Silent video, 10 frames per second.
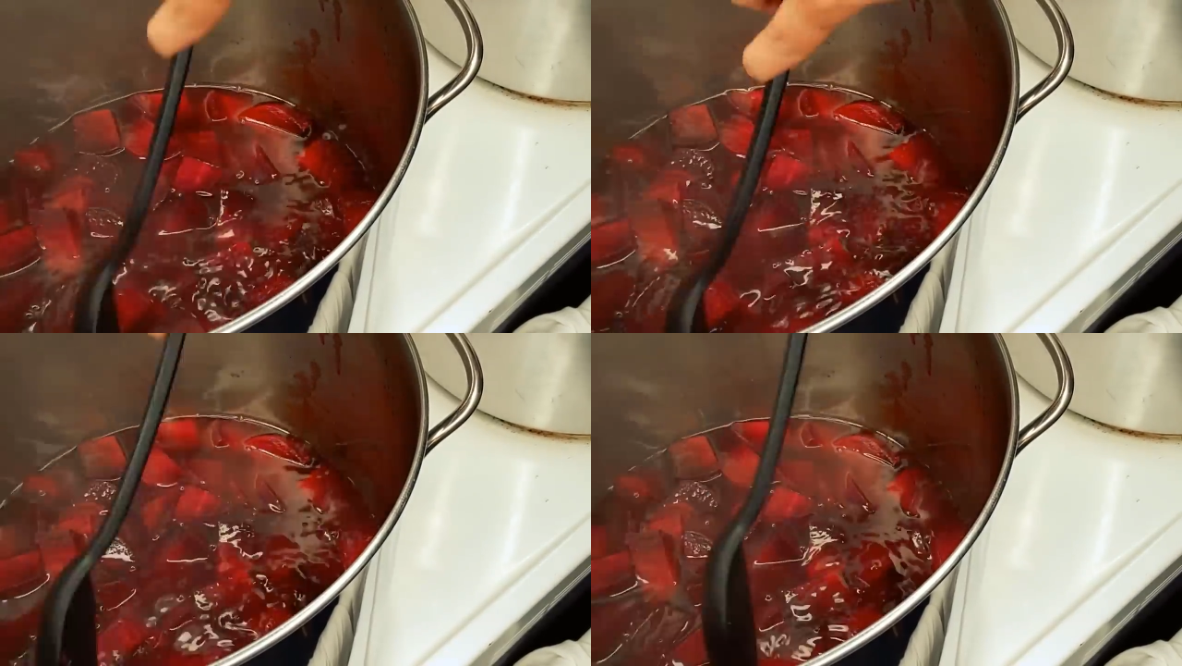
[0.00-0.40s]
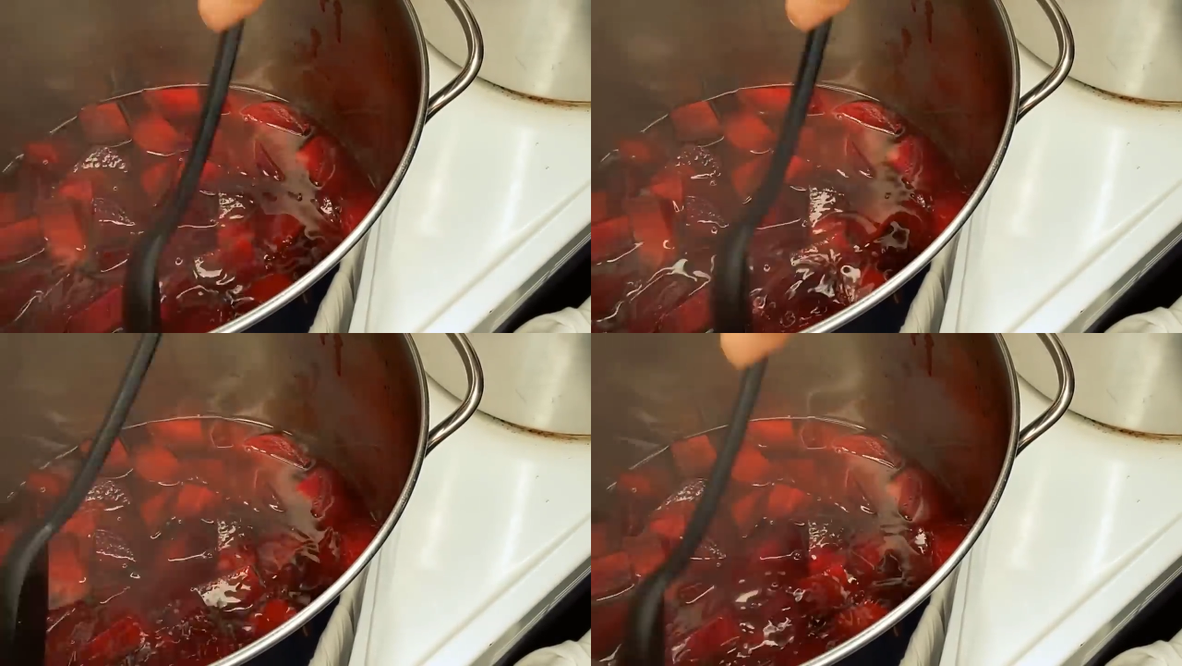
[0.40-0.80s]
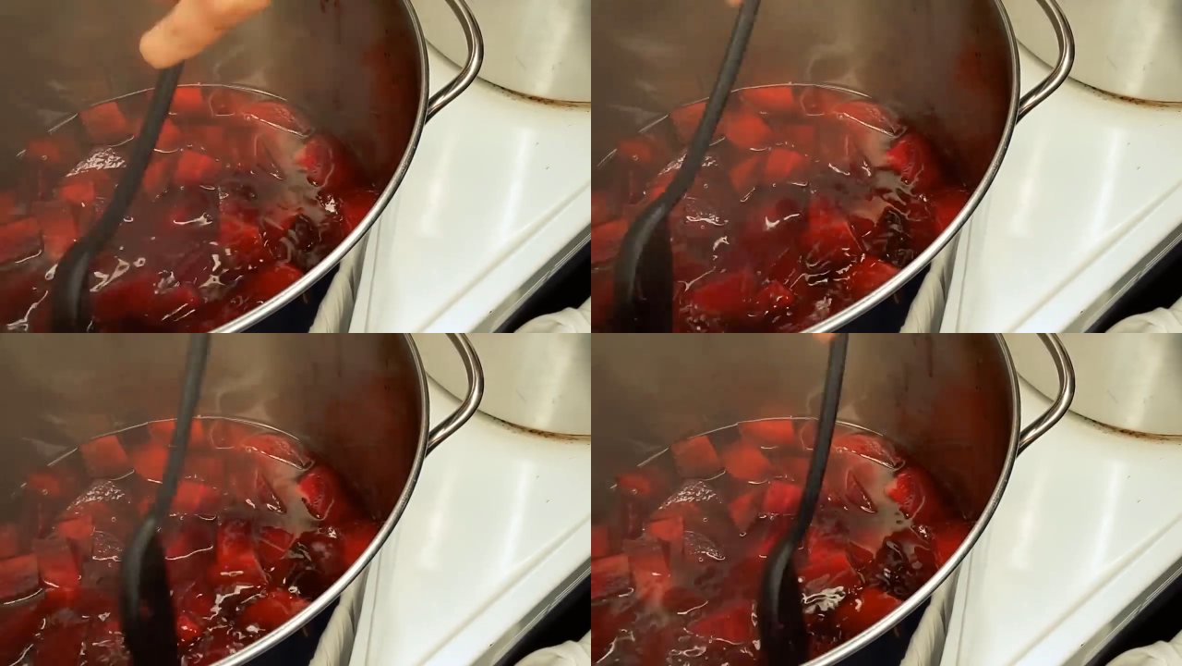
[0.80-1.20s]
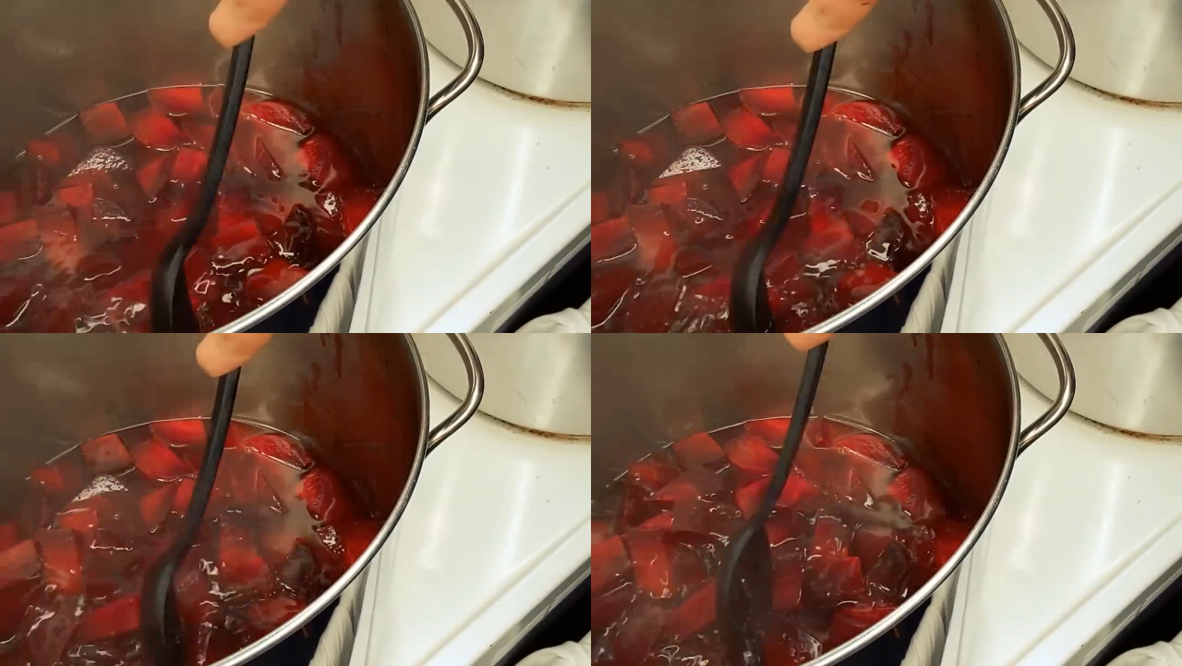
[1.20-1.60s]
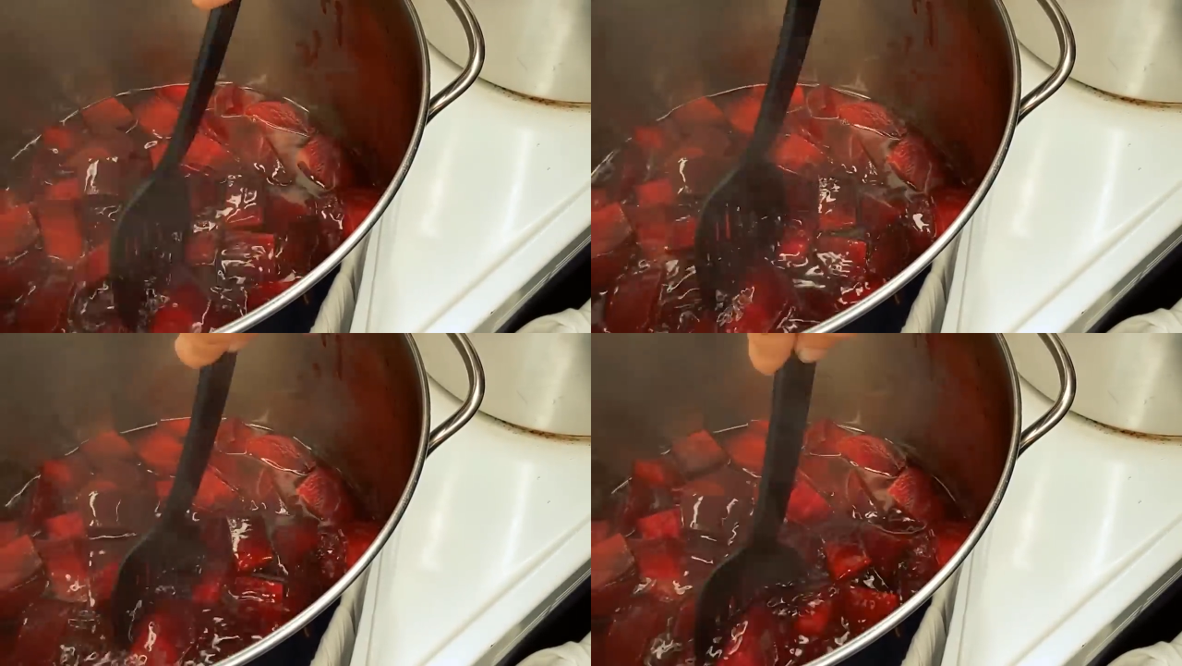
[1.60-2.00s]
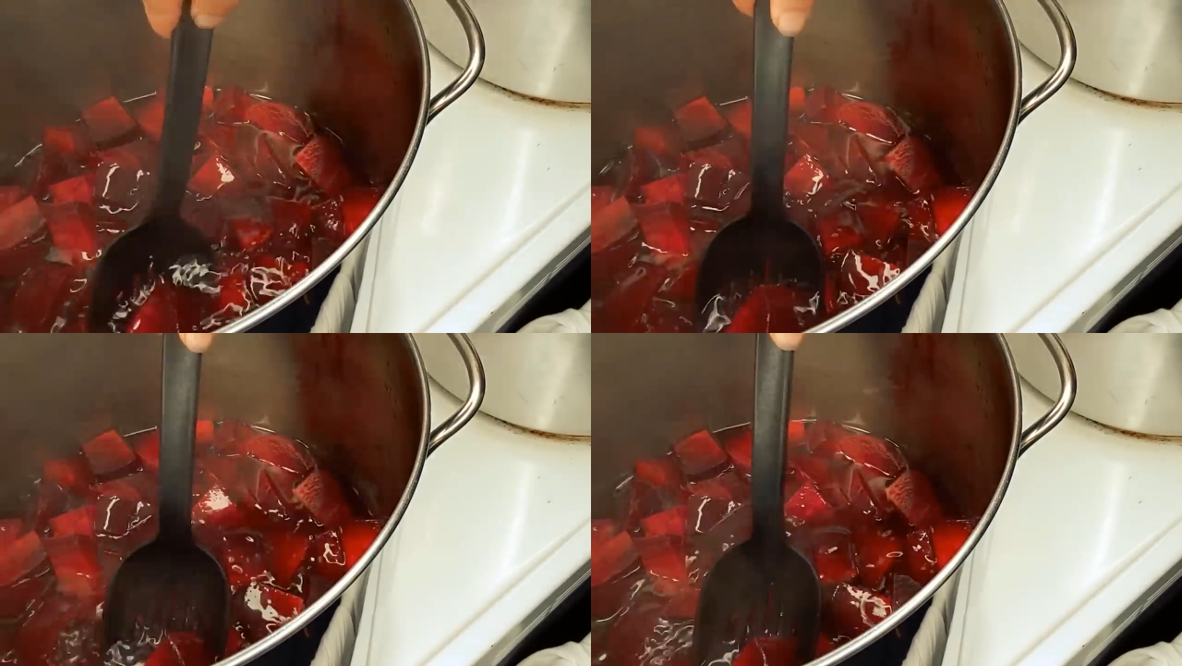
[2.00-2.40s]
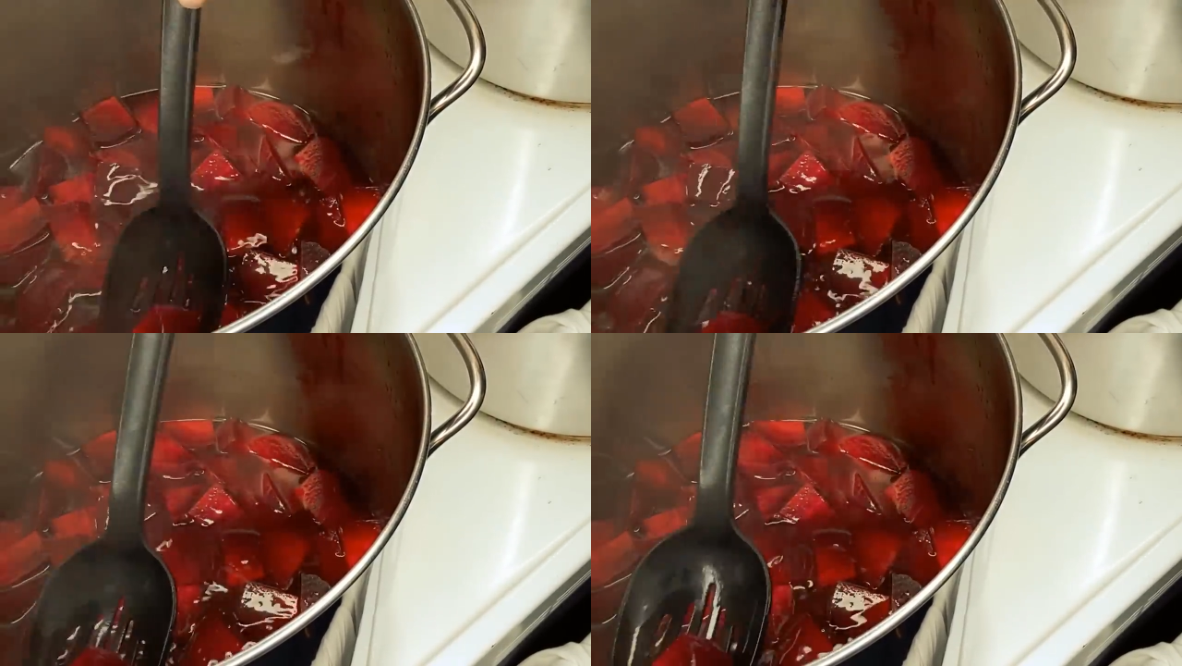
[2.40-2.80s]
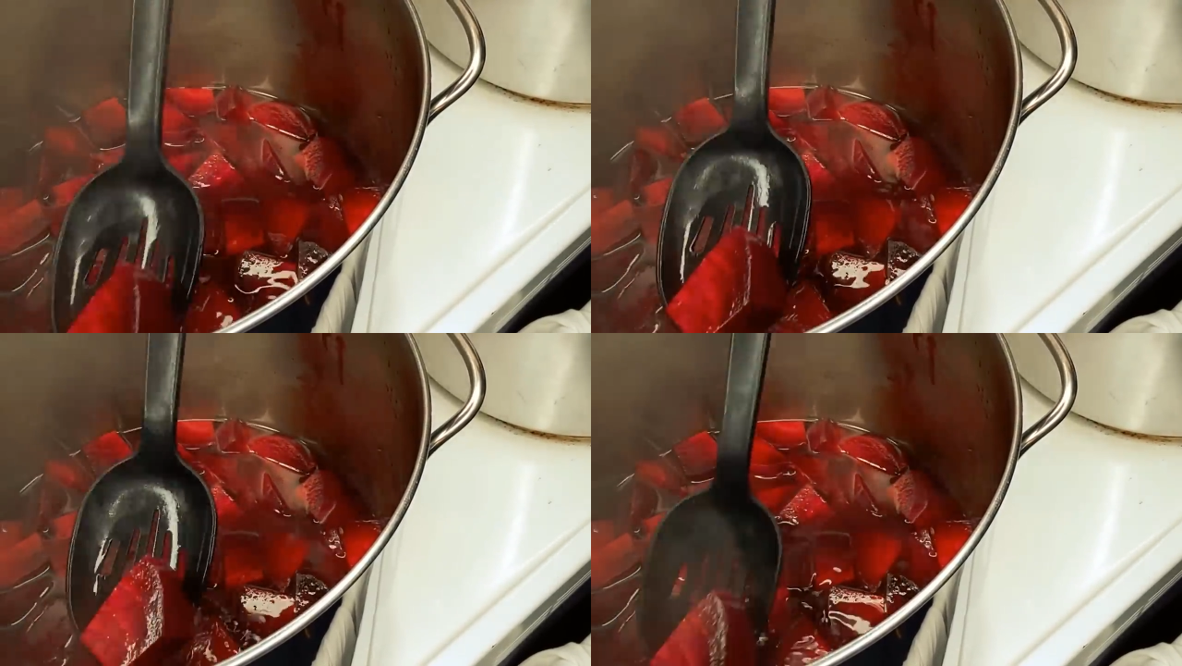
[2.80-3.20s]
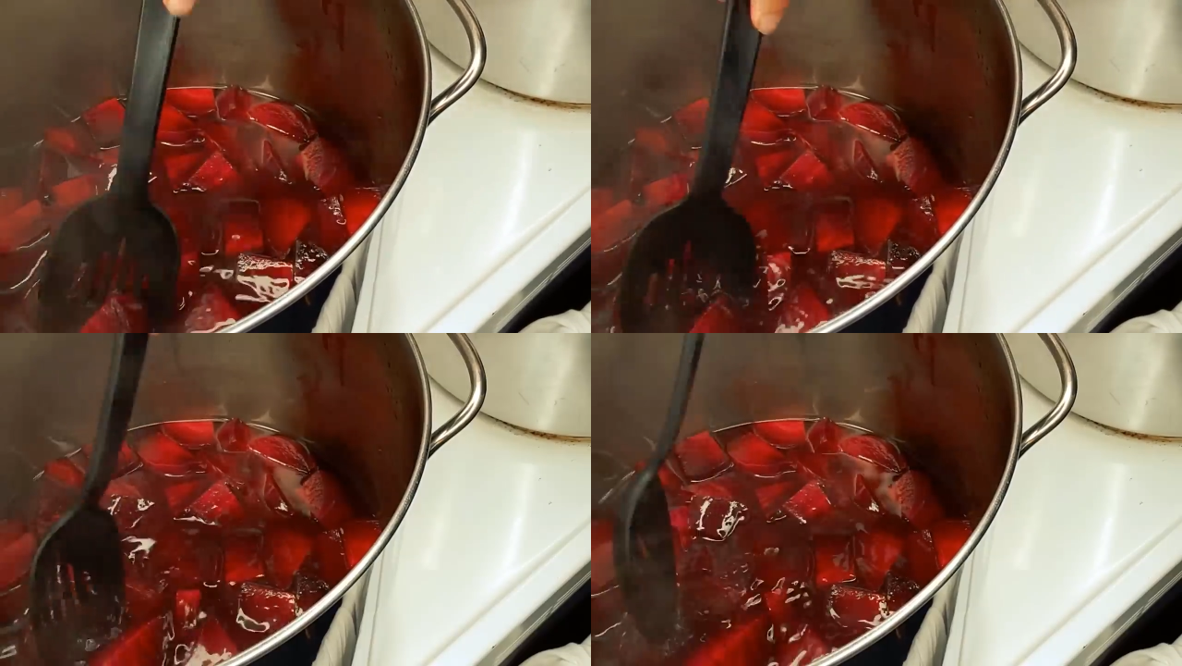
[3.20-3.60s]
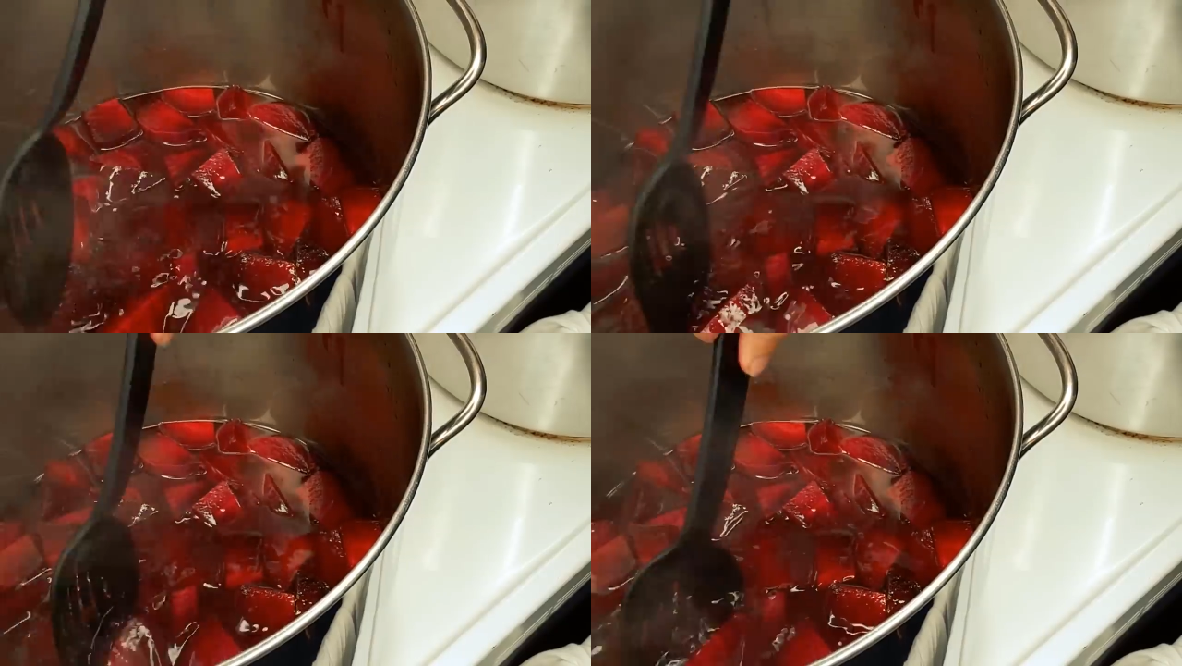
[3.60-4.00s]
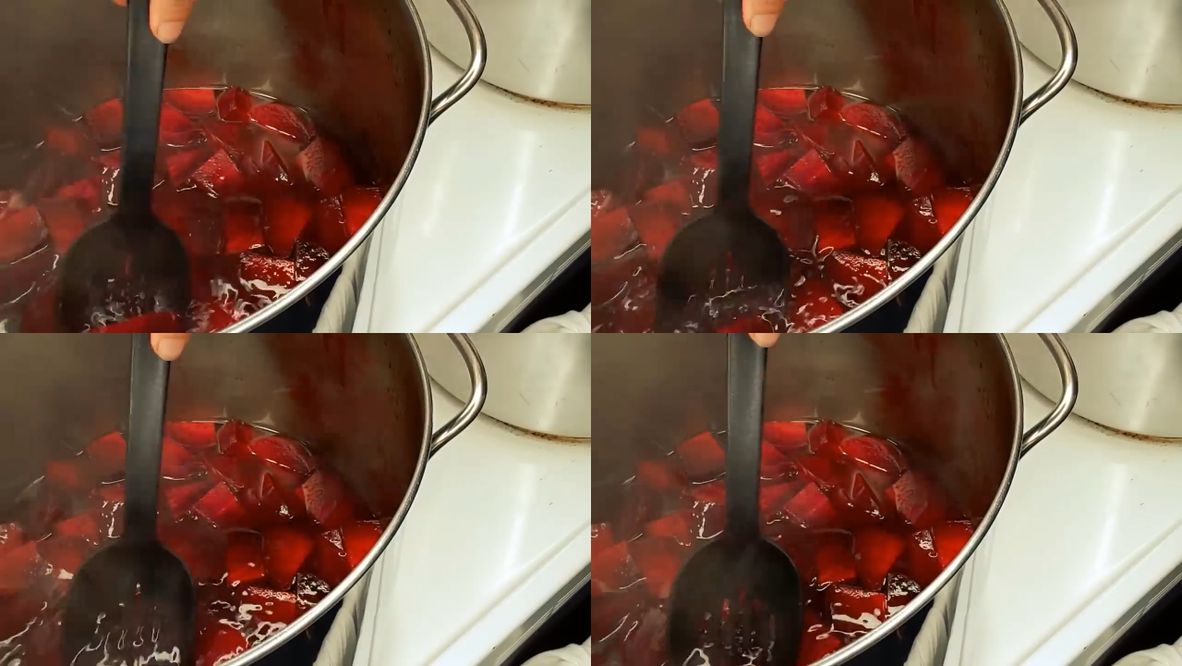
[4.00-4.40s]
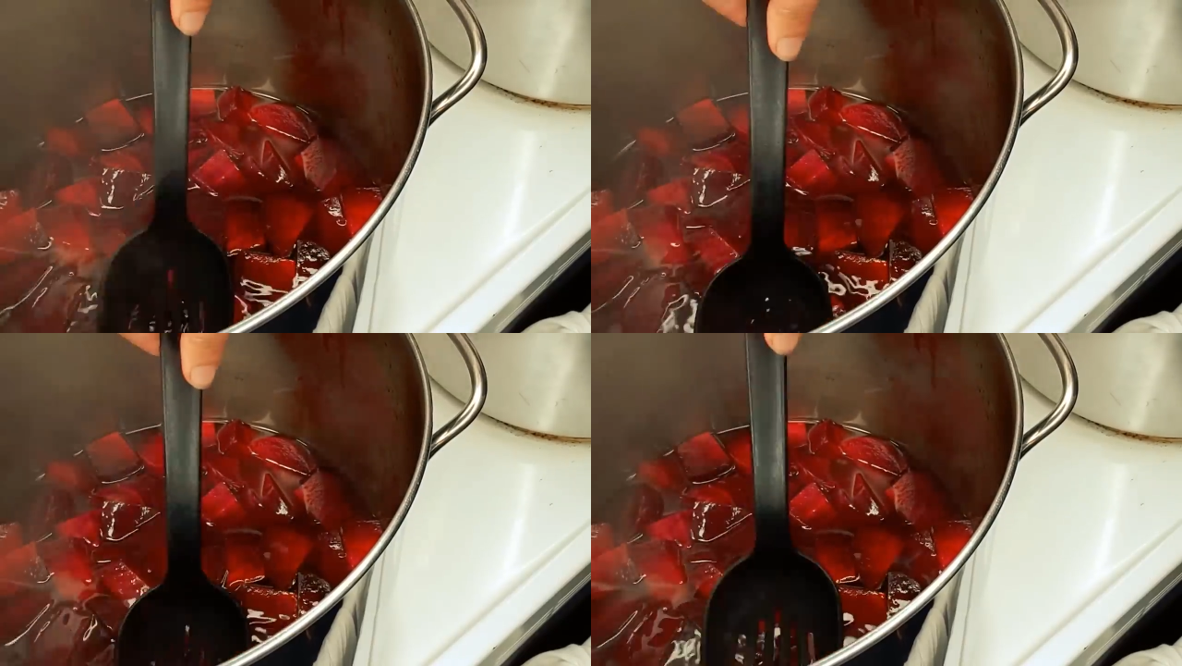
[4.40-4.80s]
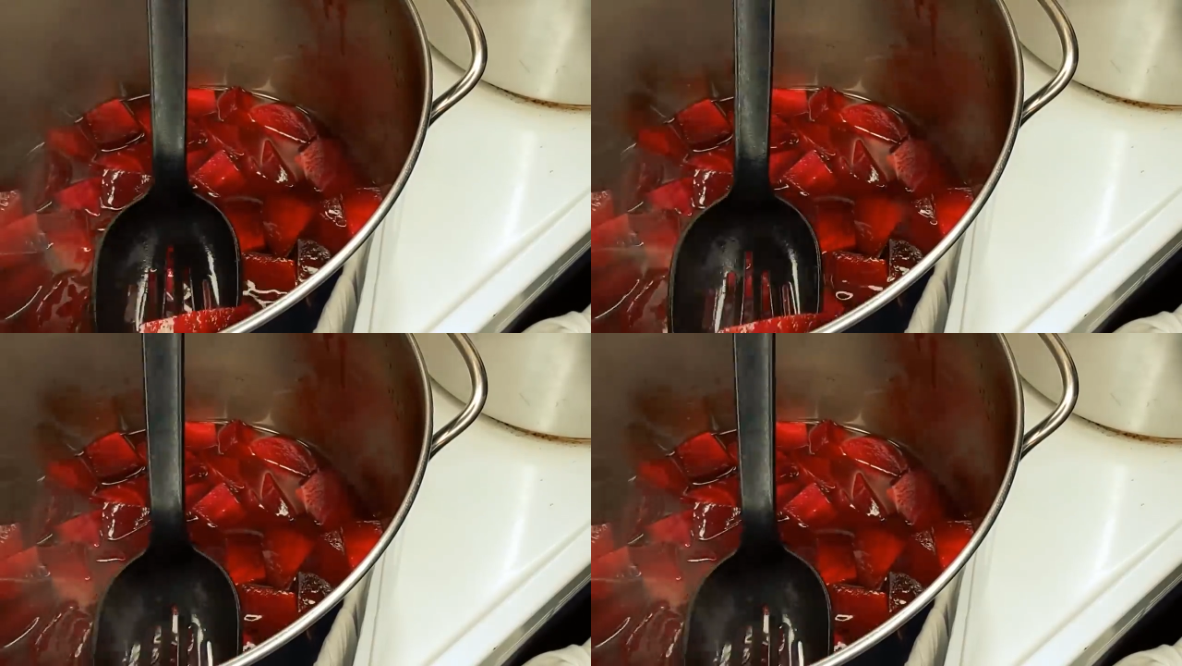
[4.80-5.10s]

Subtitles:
Nobody's mouth can be seen.